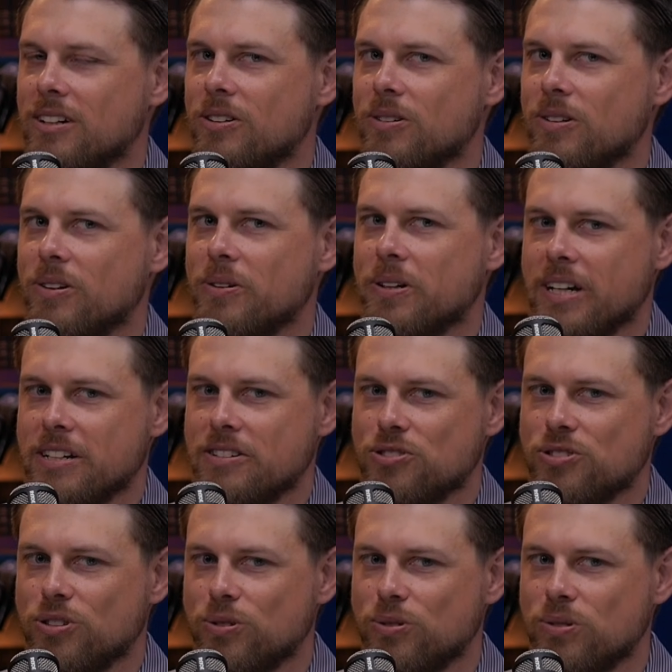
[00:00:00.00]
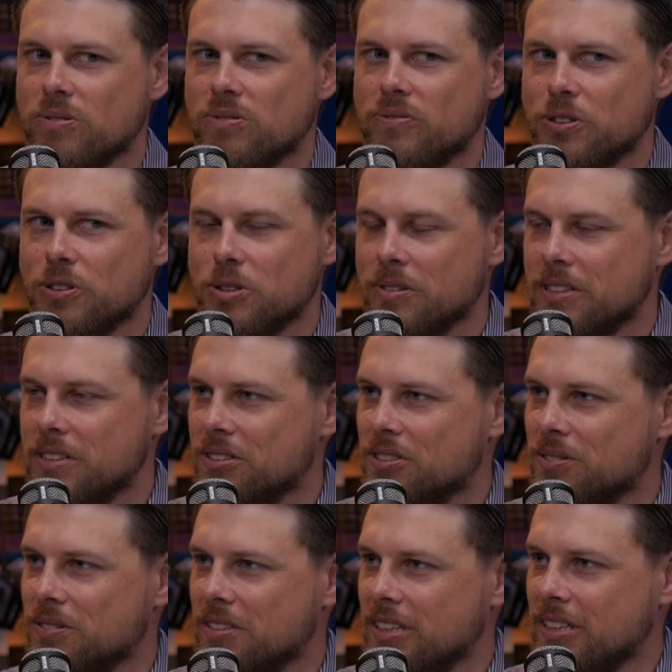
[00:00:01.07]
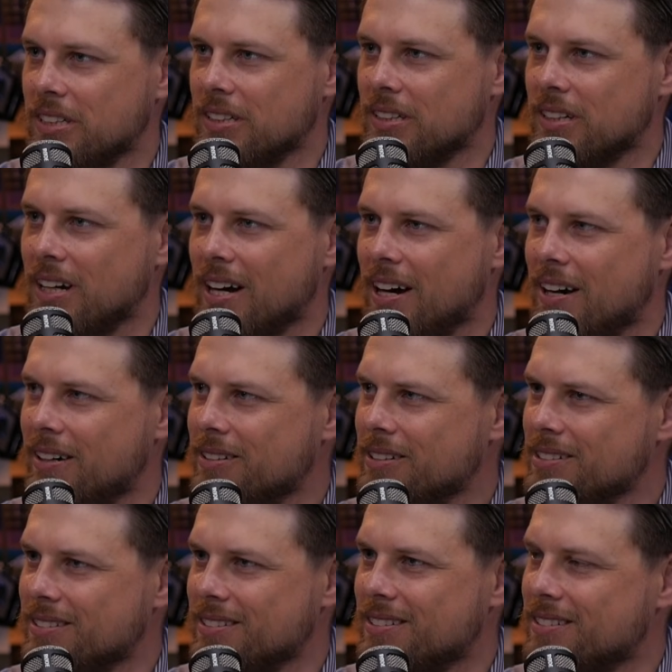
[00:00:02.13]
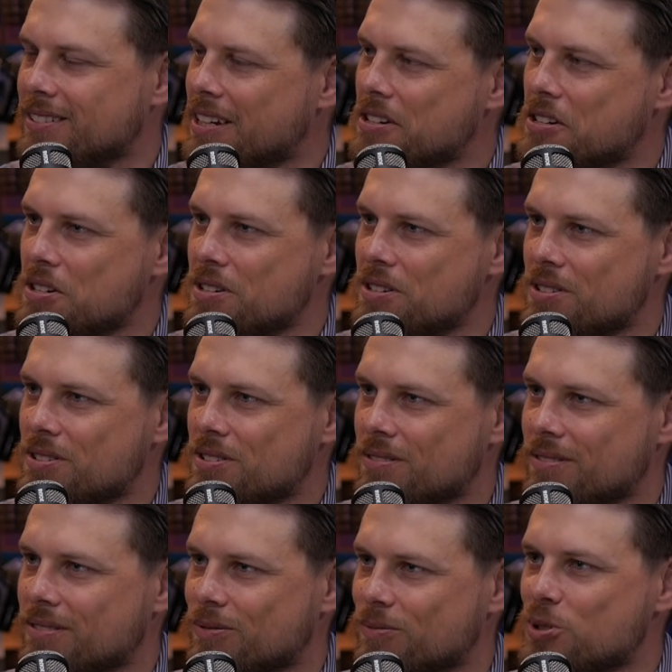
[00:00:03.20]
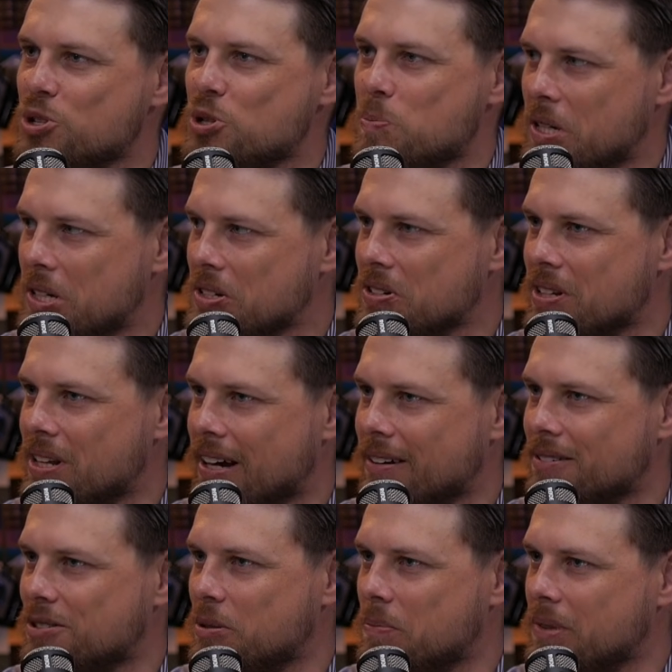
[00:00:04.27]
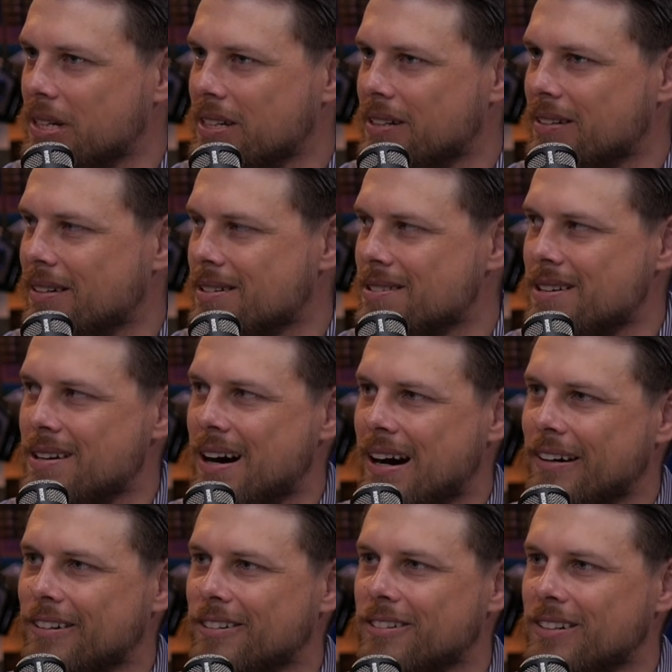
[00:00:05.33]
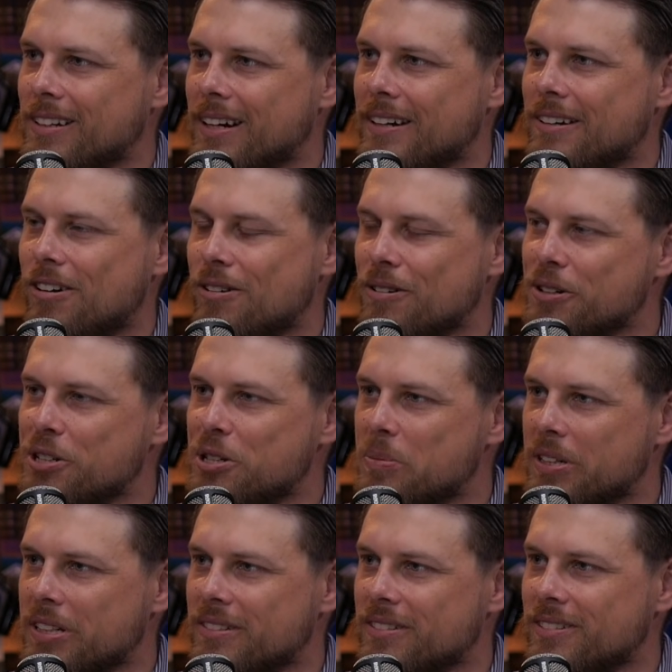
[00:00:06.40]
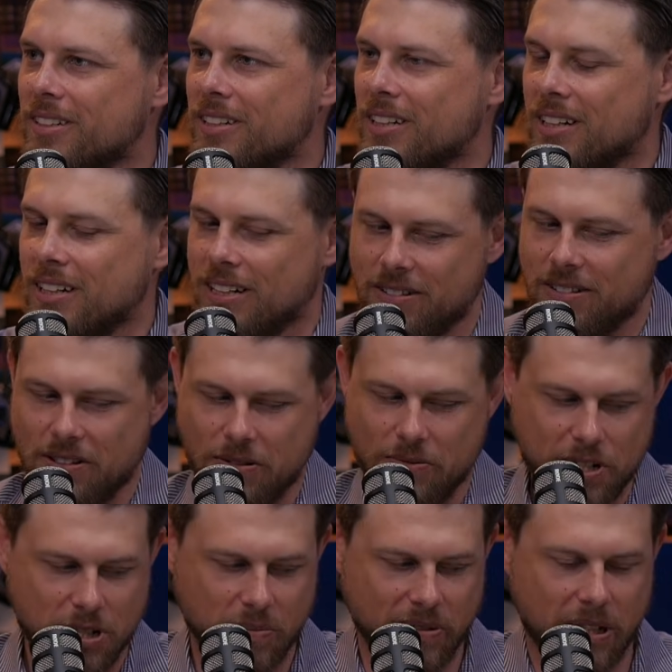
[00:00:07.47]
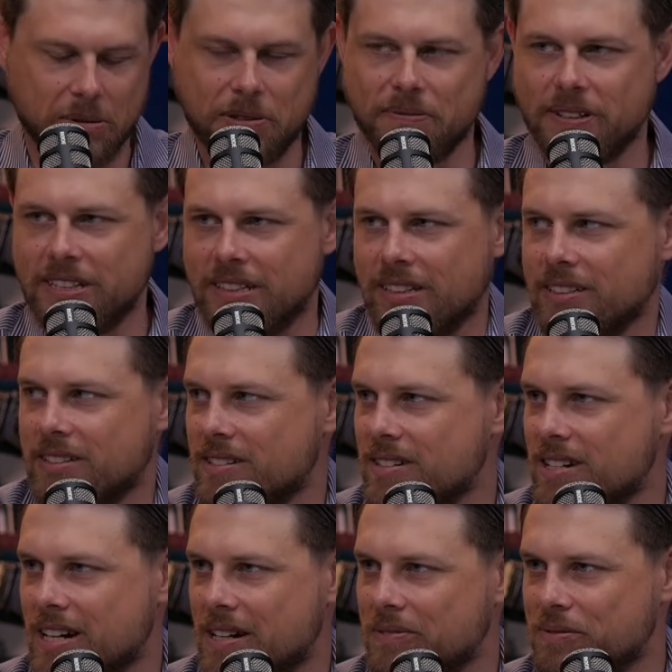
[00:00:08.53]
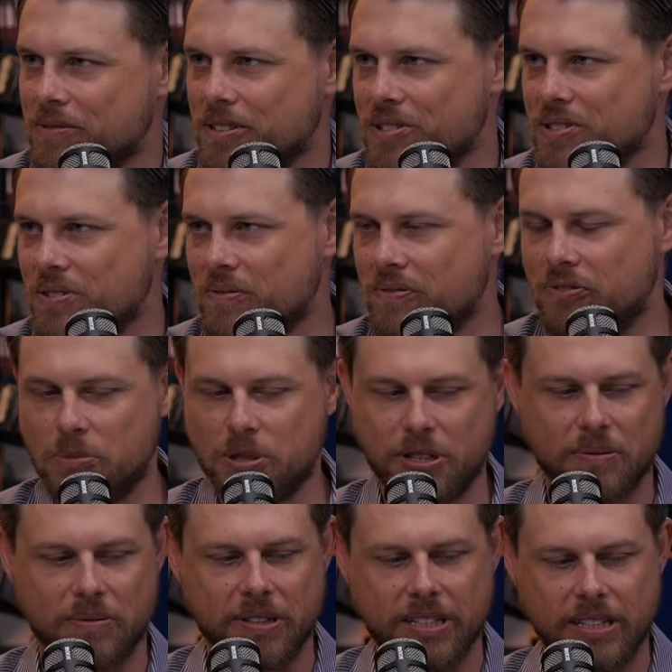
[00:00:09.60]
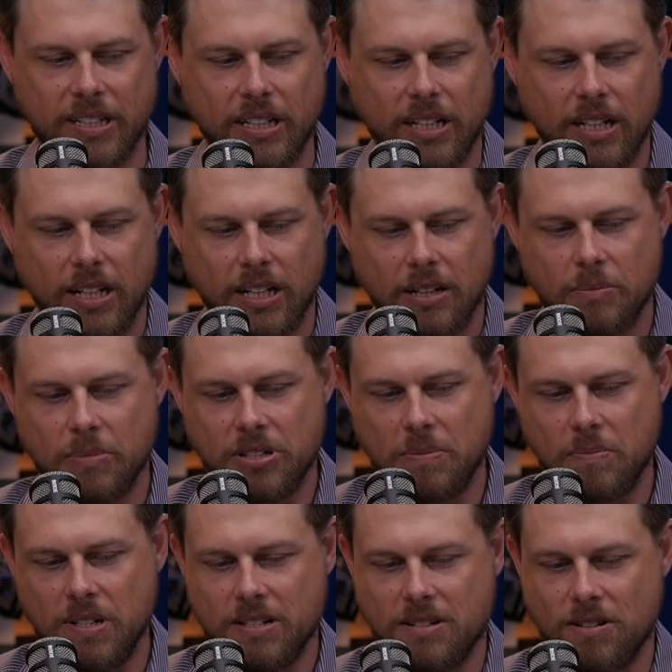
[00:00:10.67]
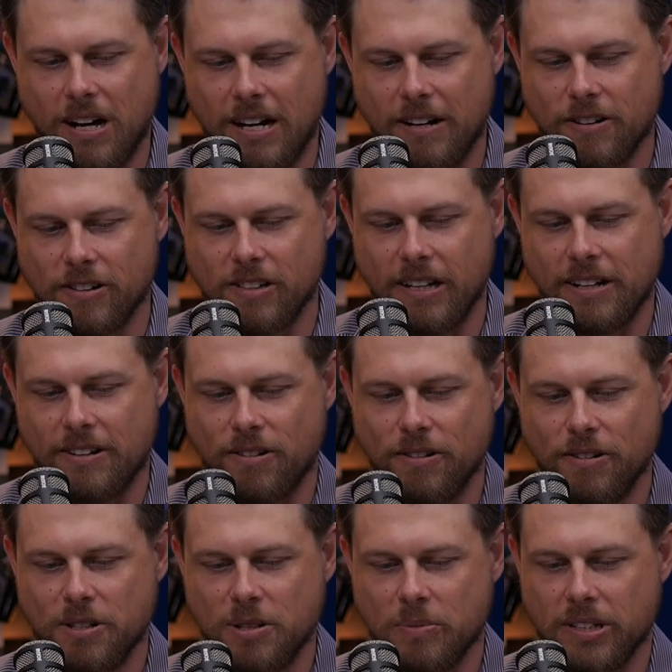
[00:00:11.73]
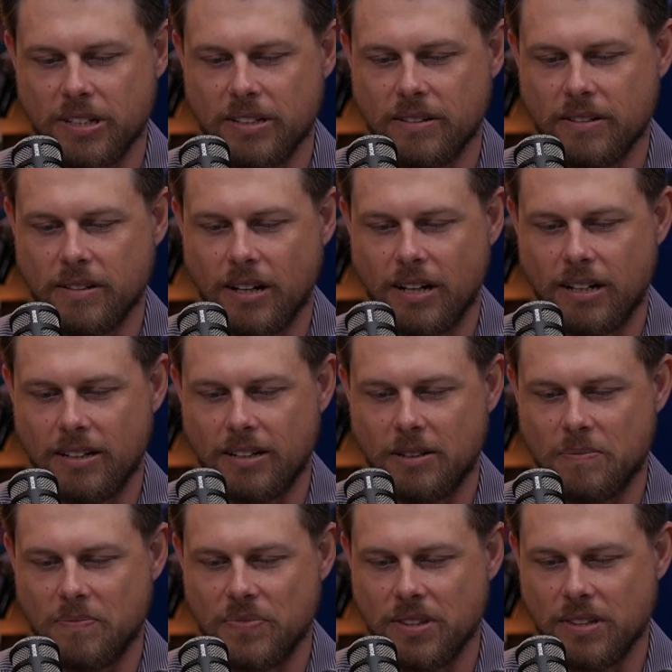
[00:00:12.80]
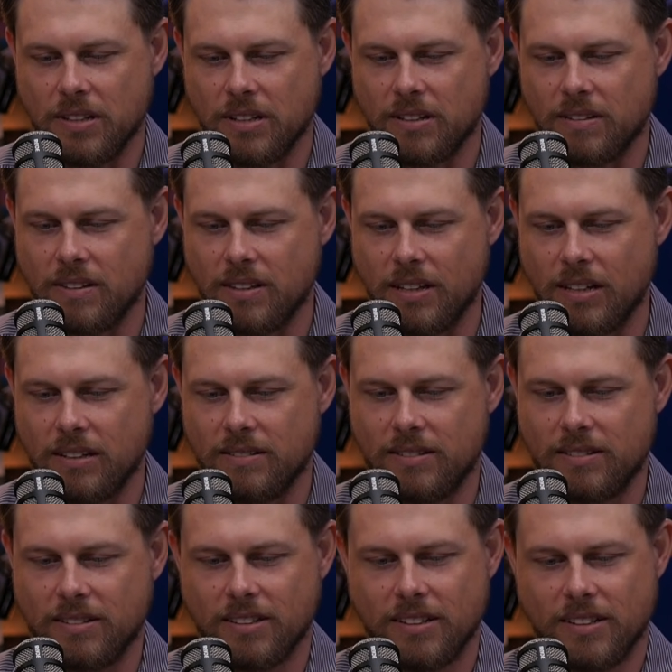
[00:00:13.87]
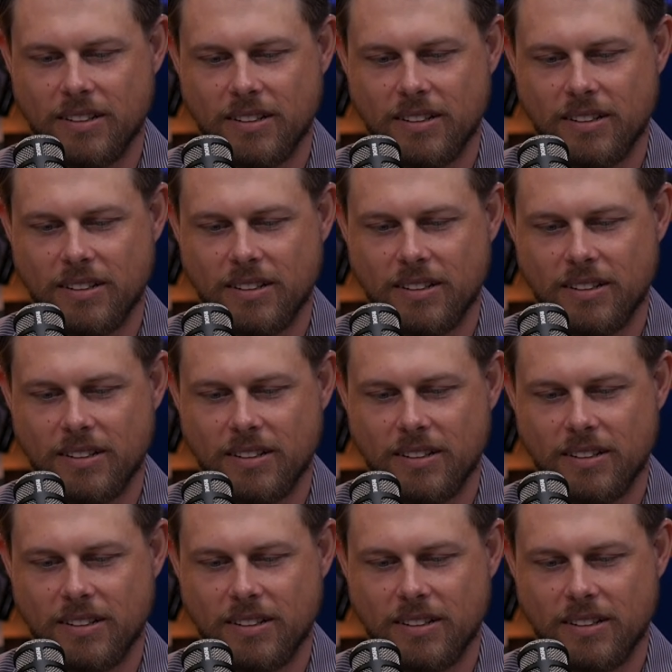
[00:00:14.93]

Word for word: But, uh, okay, so First Corinthians thirteen. How does a cessationist respond to that? To me, that is an ironclad argument, uh, and we should probably read it because not everyone's yeah, familiar yeah. with it. But to me, it's an ironclad argument um, that.